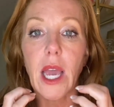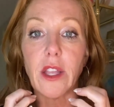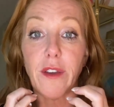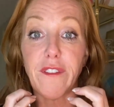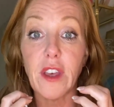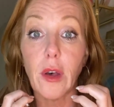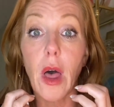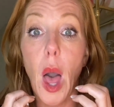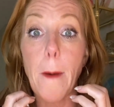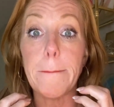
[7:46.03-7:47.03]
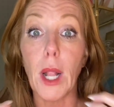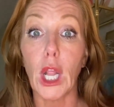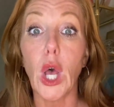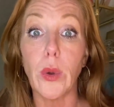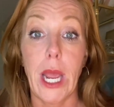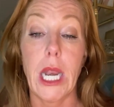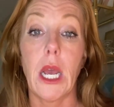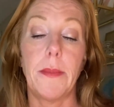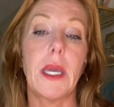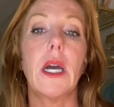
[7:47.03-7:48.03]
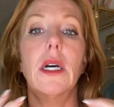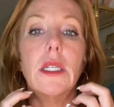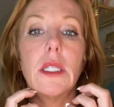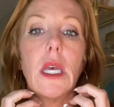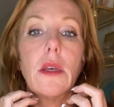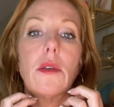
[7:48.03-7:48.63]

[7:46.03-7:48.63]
and you feel bloated because,